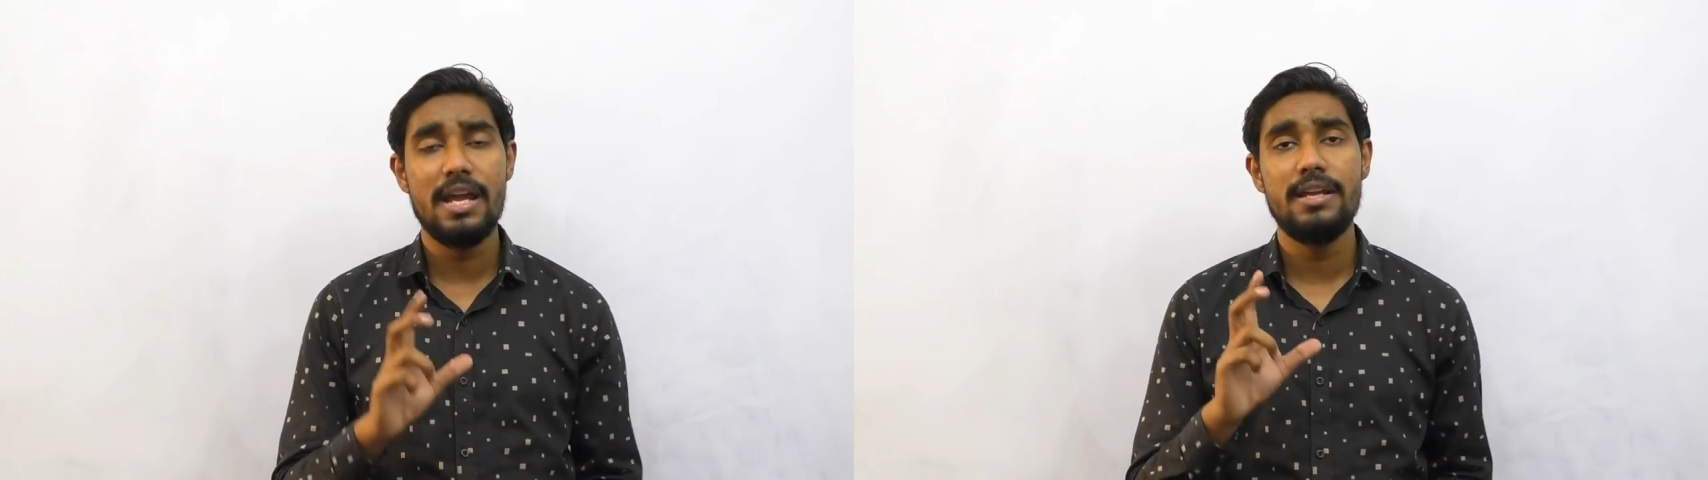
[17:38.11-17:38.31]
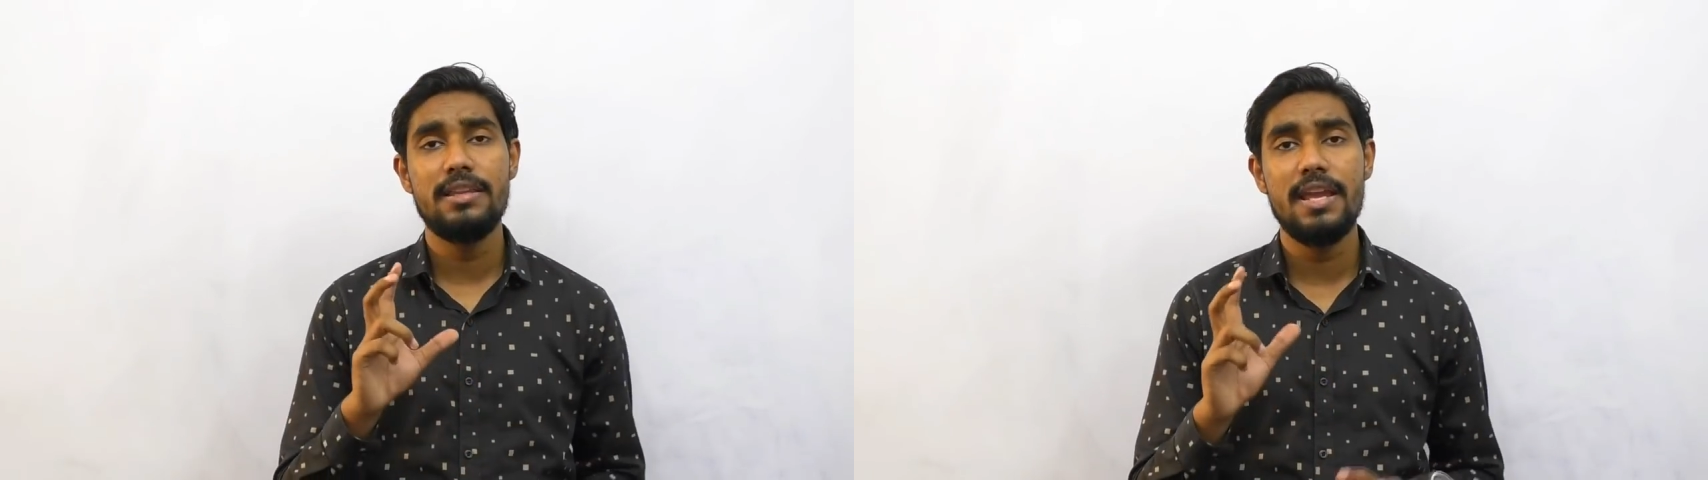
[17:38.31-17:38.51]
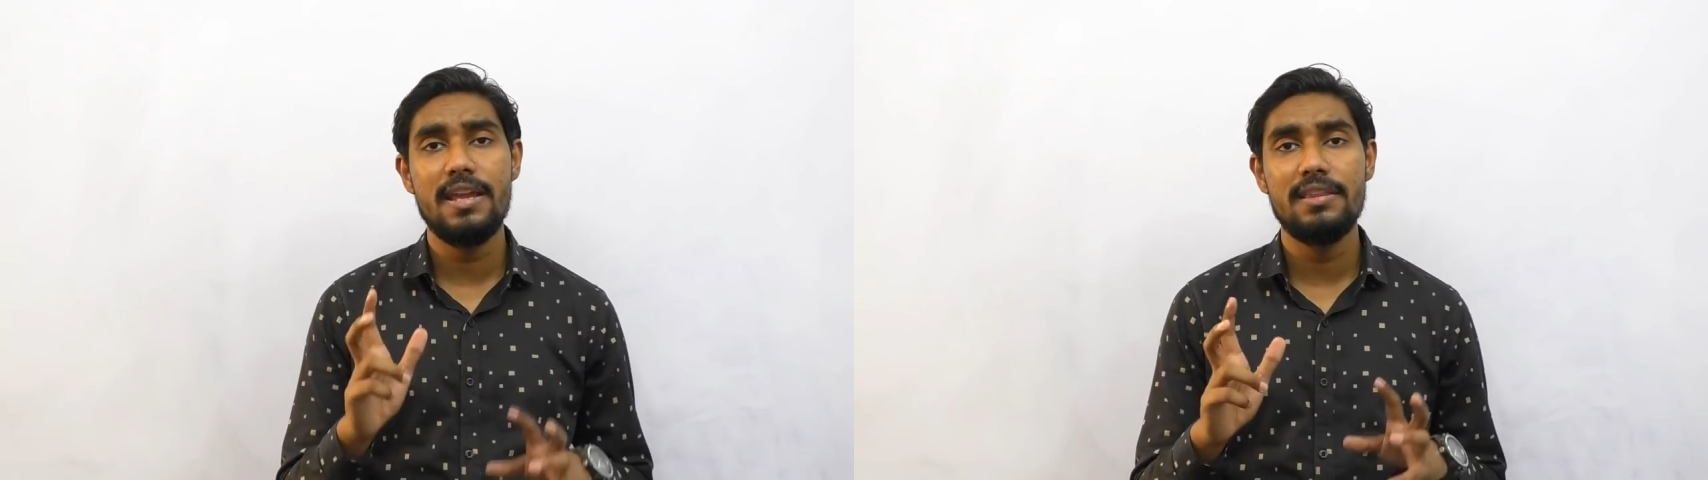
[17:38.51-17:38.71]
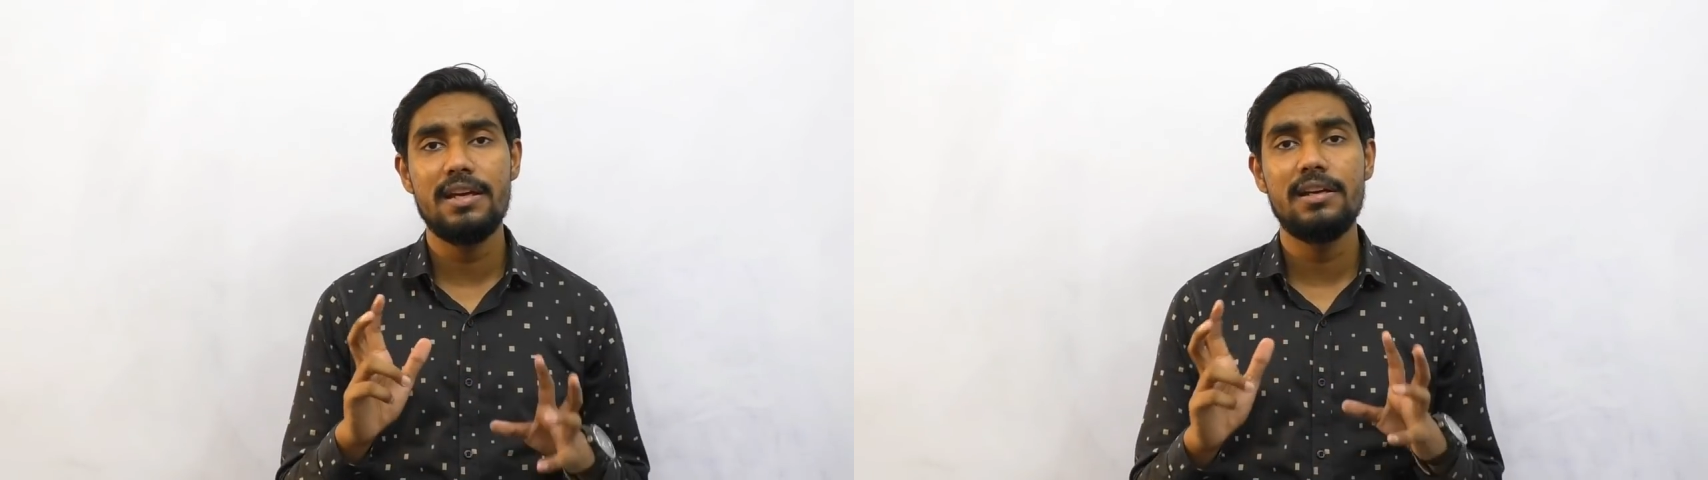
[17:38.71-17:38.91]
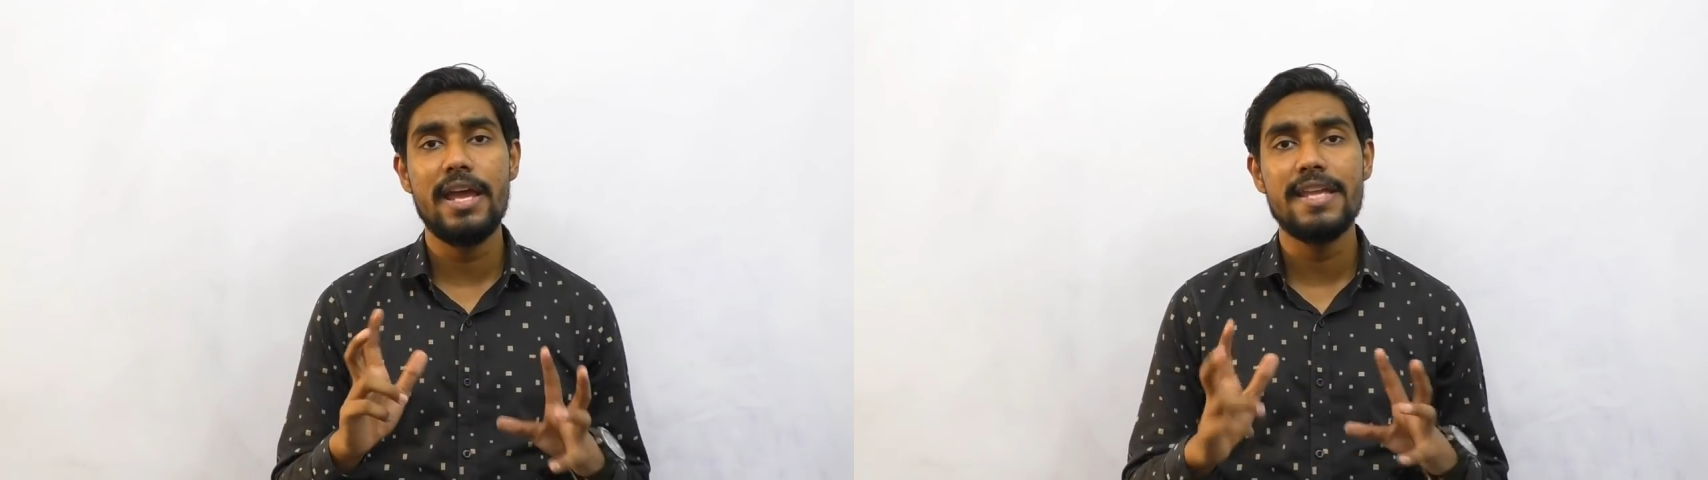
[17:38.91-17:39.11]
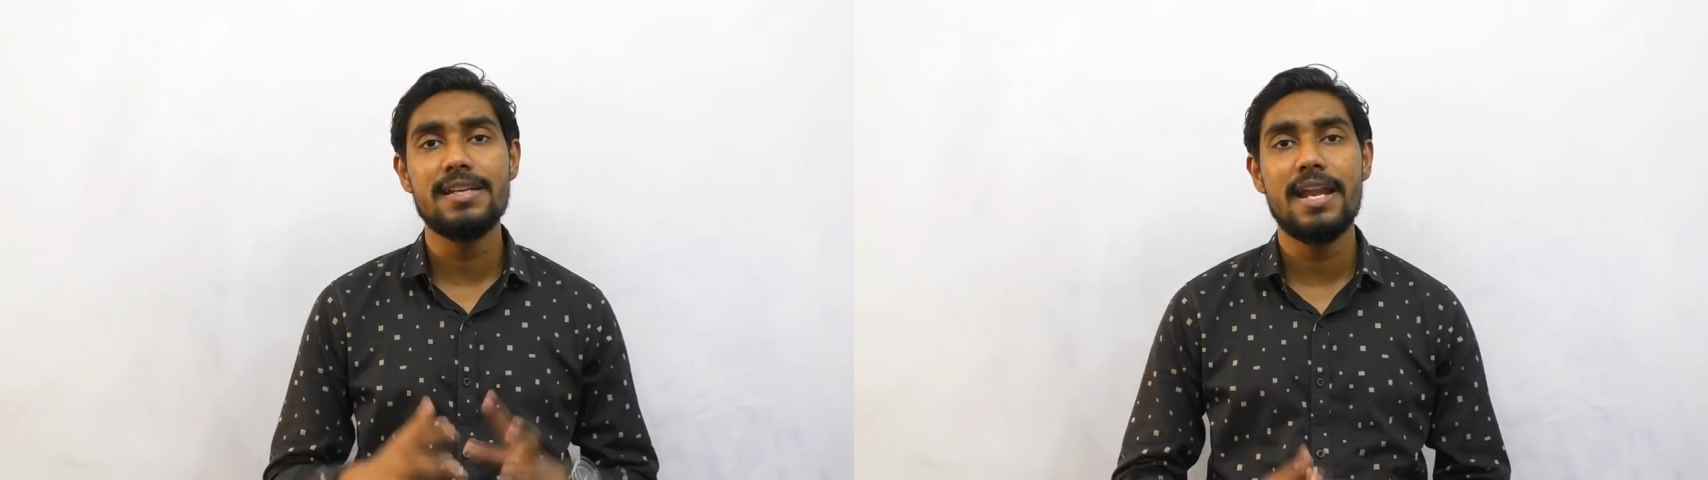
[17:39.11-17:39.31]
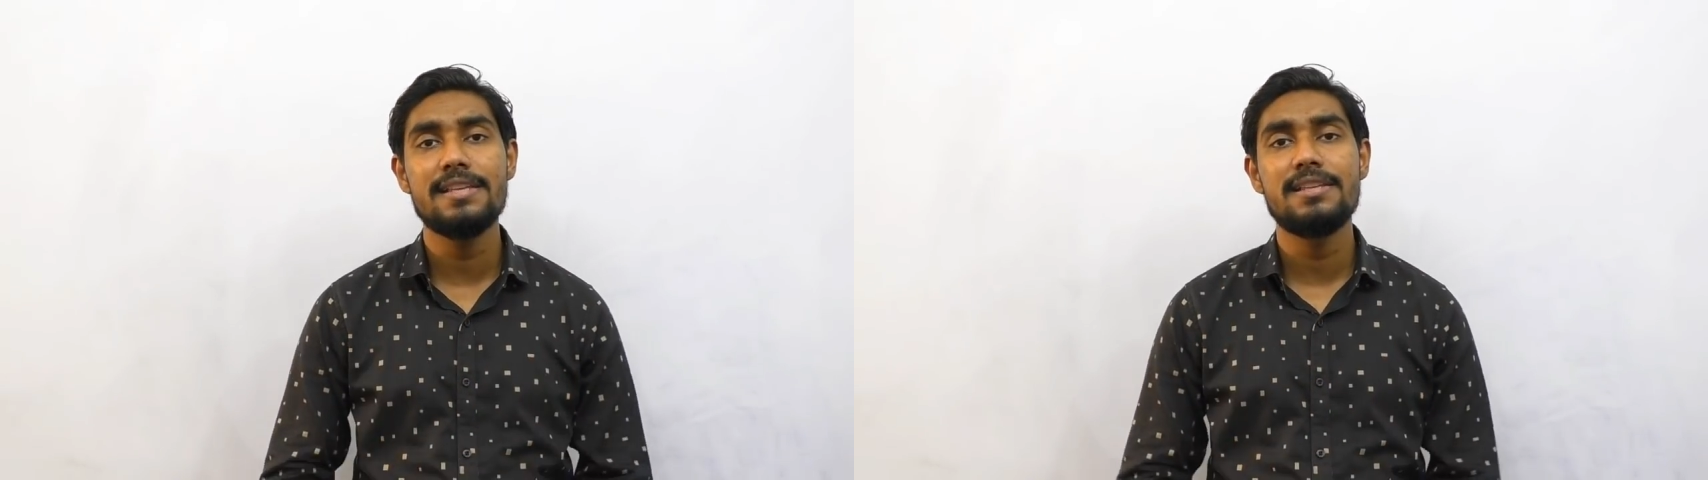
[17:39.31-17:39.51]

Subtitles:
and the HR